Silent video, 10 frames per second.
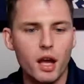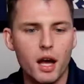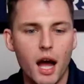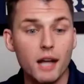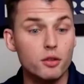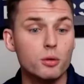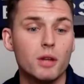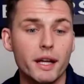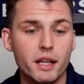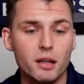Uh, I do
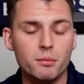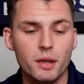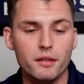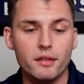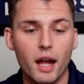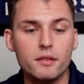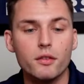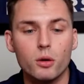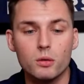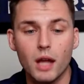like him. His stats
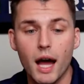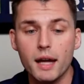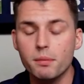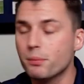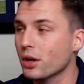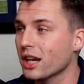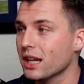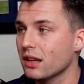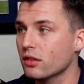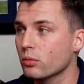don't lie, but
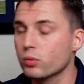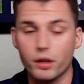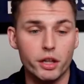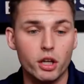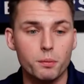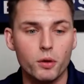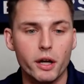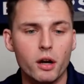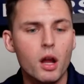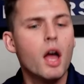he's a really good player.